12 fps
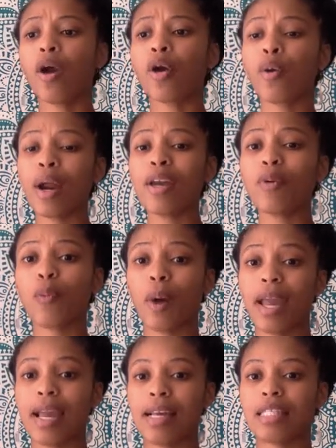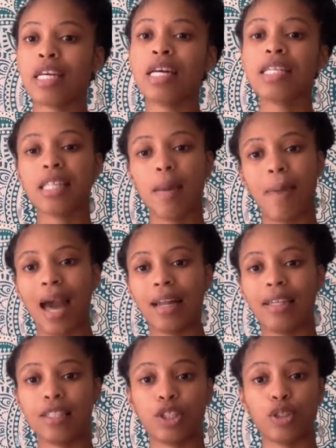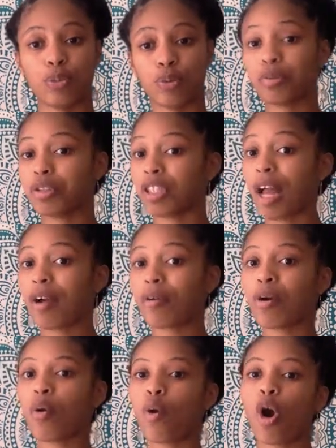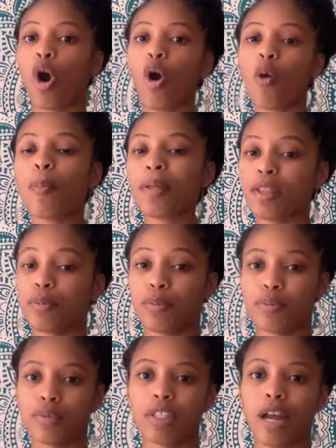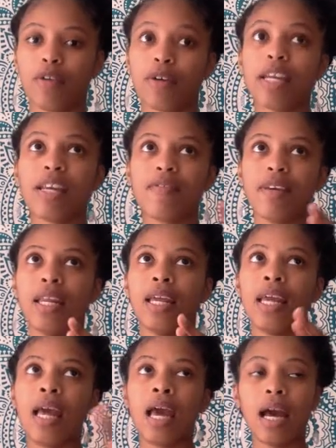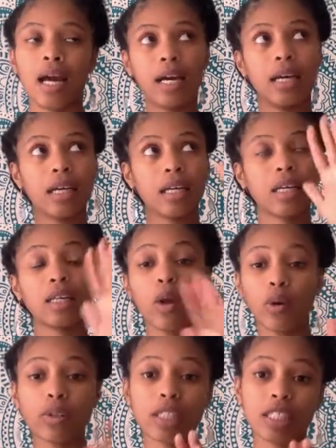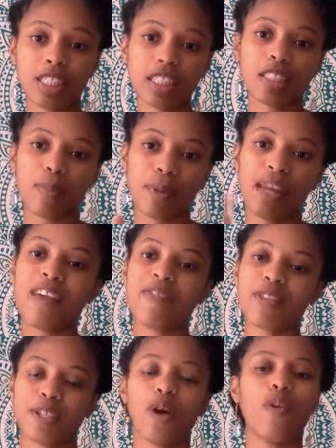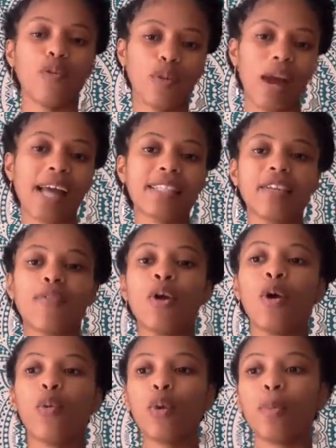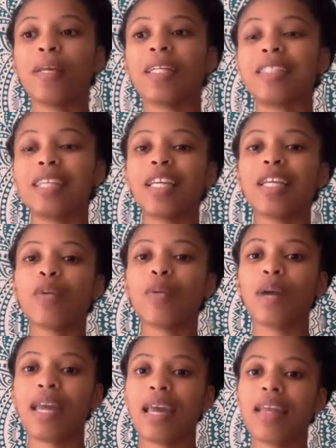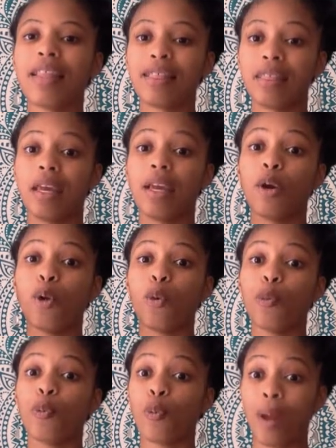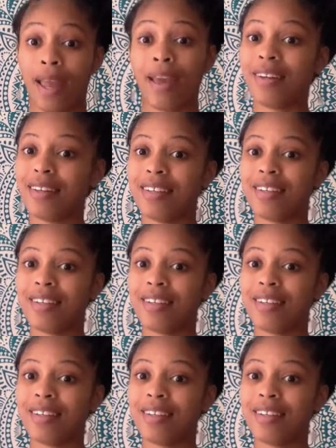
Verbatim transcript: Great ways to balance the root chakra or open the root chakra, even close it just a bit if it's overactive, would be dealing with anything red